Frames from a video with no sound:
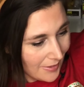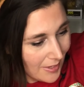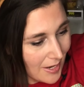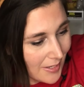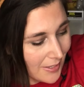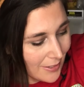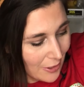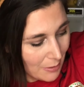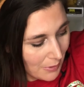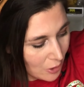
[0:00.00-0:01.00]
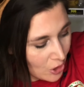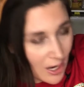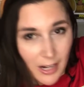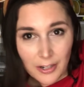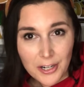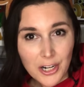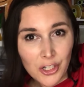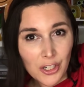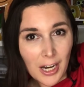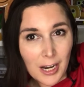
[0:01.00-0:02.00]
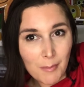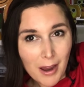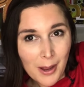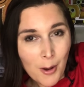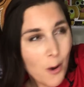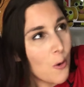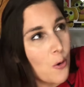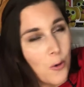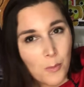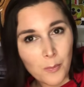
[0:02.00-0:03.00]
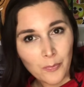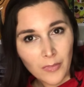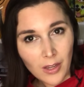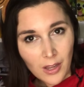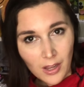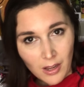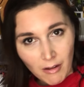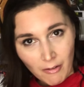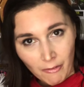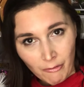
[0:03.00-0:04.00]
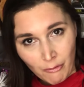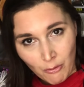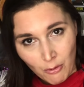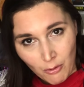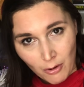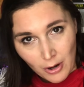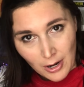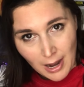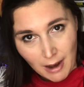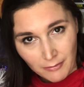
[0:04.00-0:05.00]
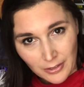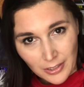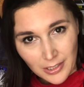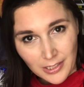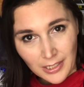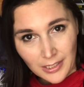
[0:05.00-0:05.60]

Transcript: this is going to be cherished in my home forever.